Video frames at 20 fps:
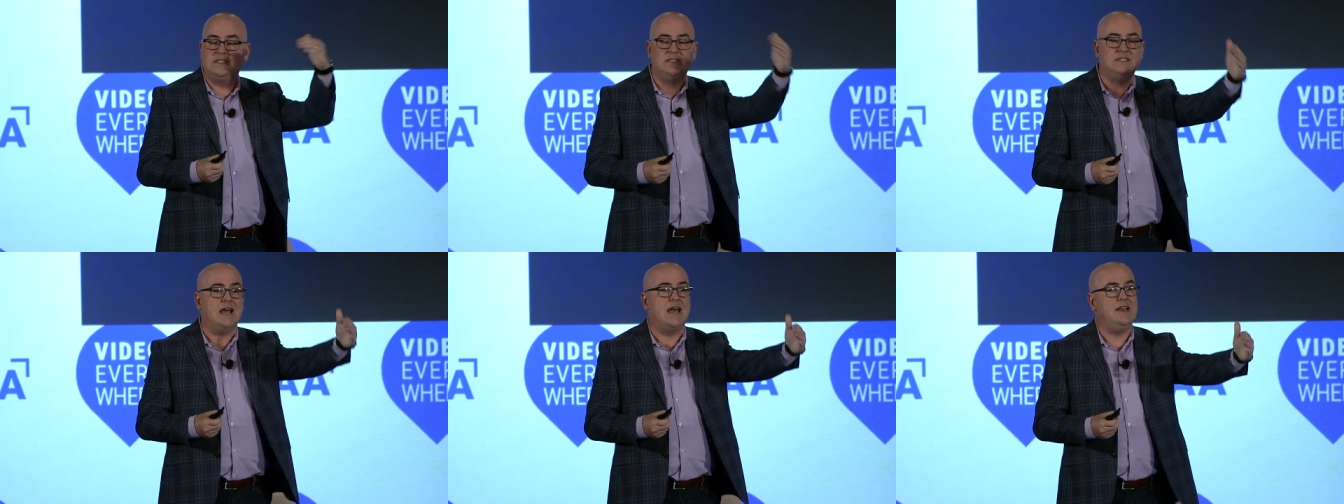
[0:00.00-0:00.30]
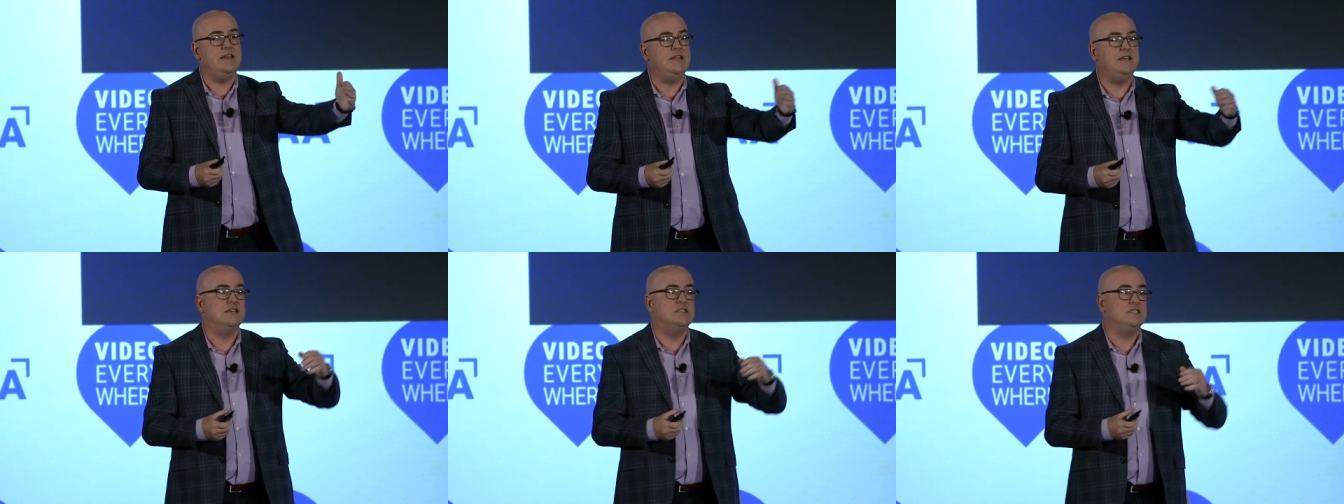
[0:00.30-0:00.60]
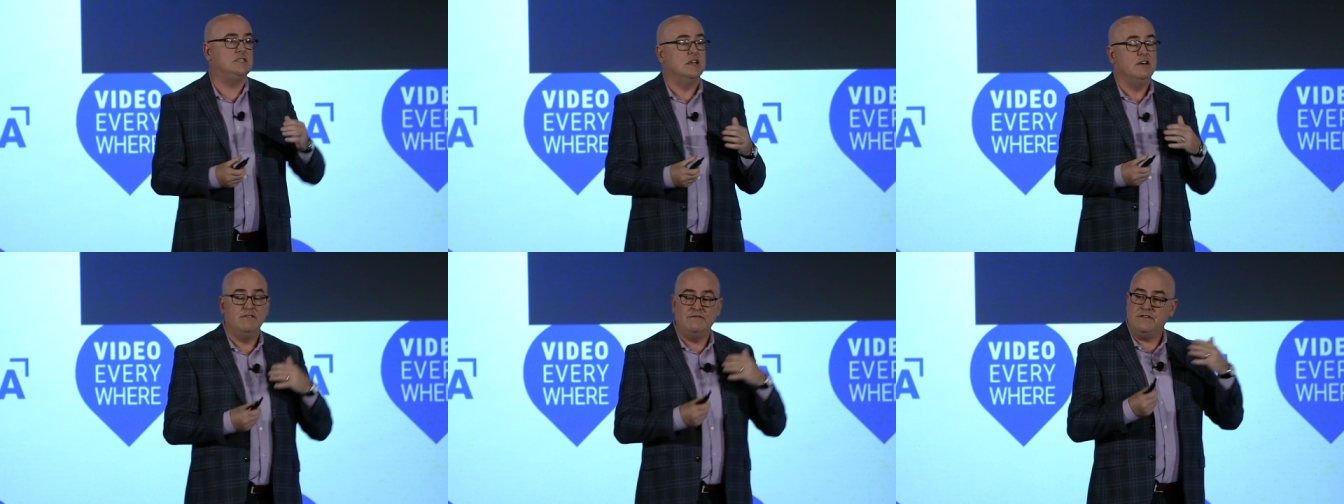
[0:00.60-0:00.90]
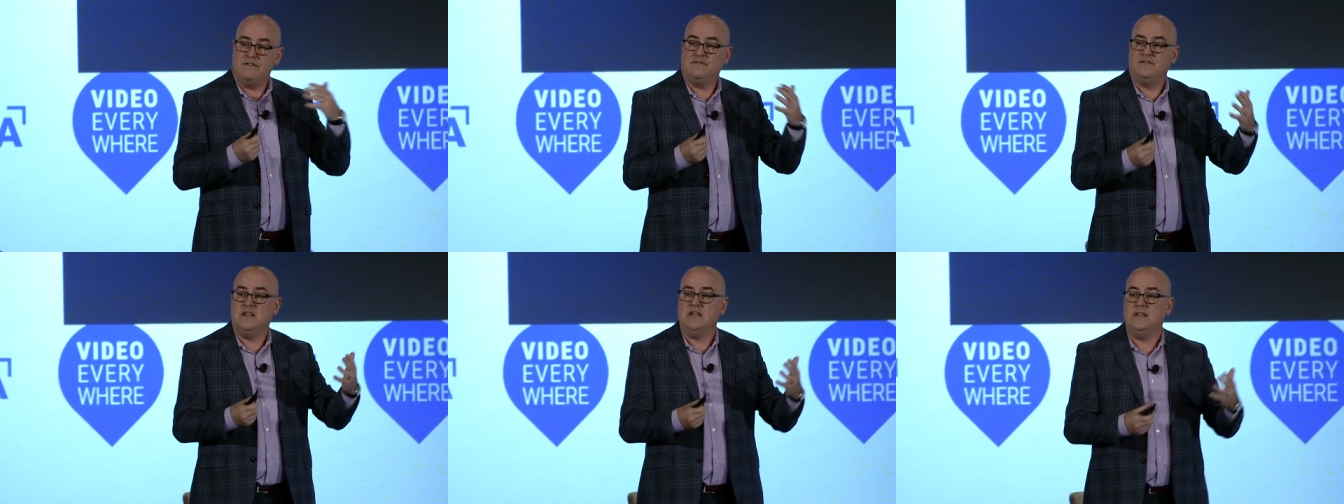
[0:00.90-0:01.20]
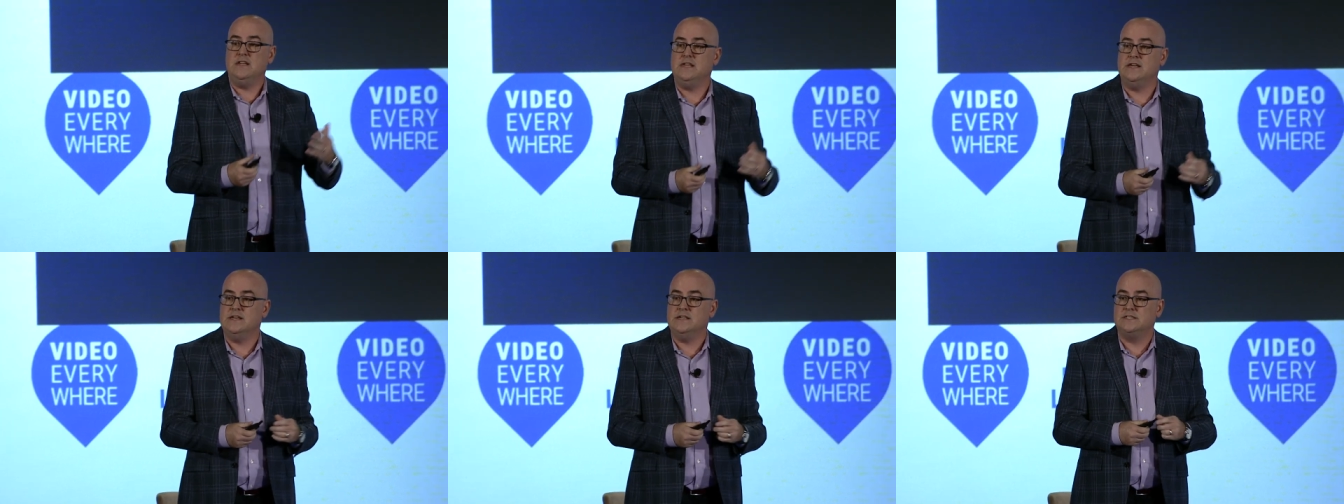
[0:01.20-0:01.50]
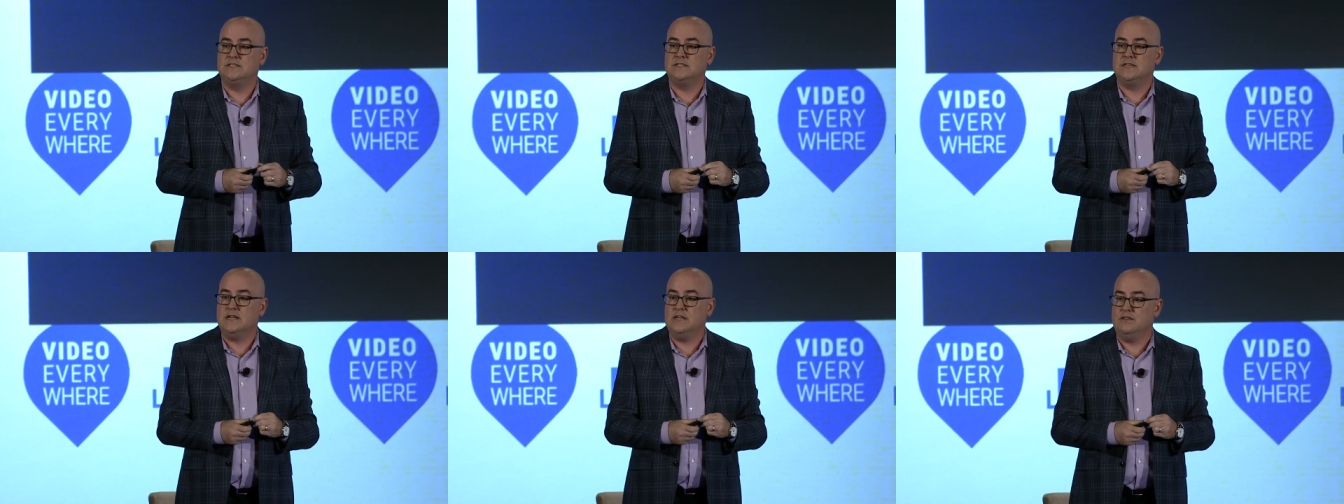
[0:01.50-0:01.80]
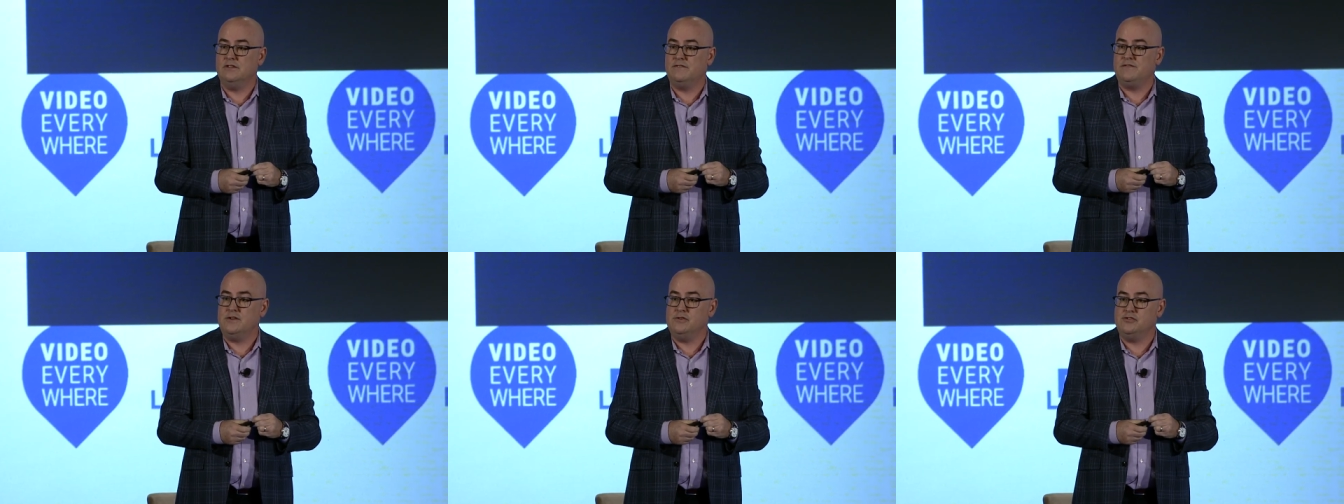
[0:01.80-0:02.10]
10 years, 15 years in
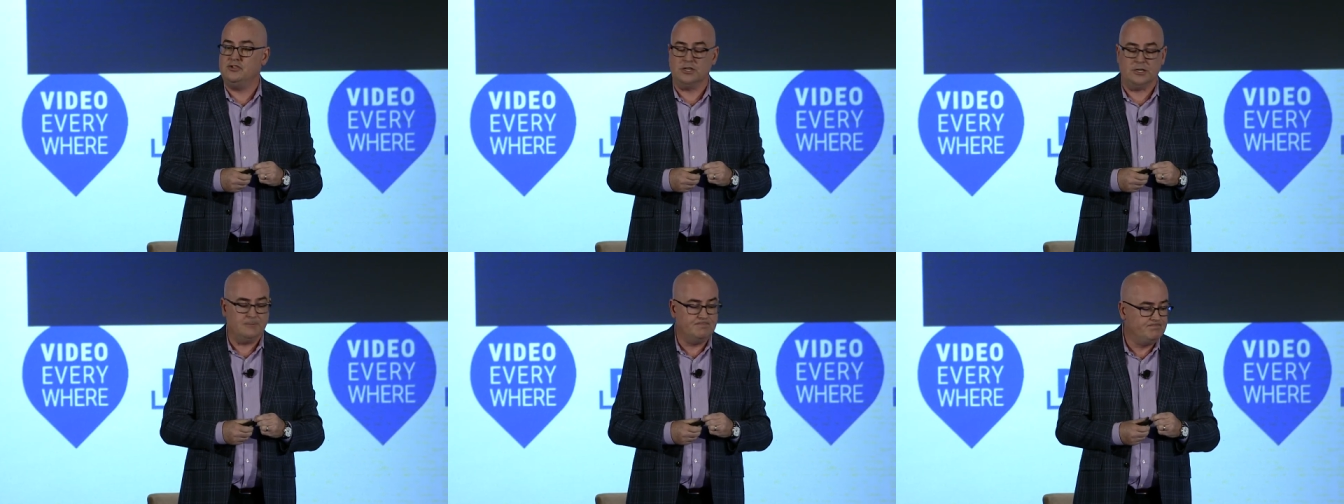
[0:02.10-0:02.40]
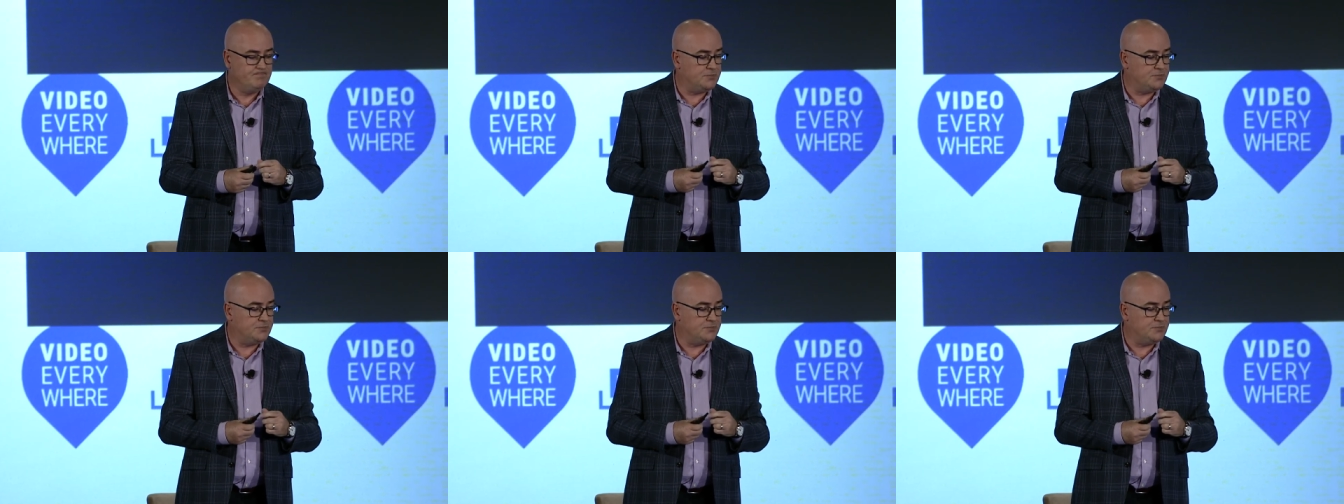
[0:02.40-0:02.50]
the future.